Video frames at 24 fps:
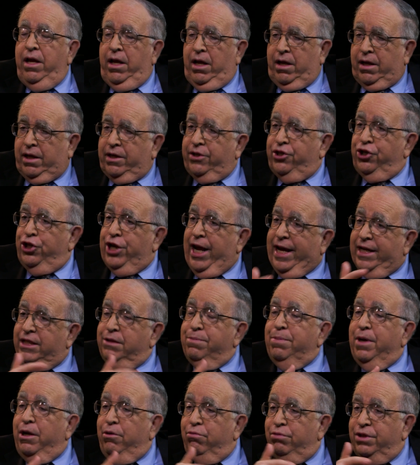As
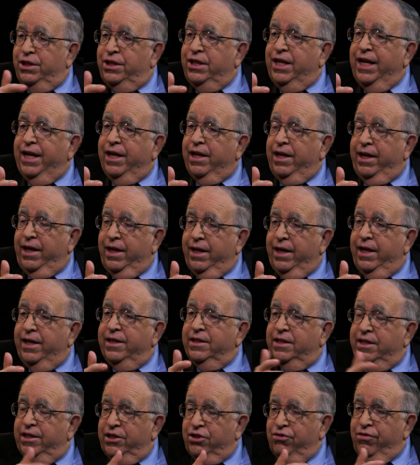Shakespeare was dealing in
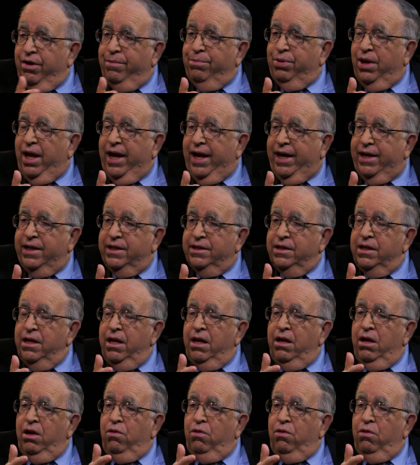his history plays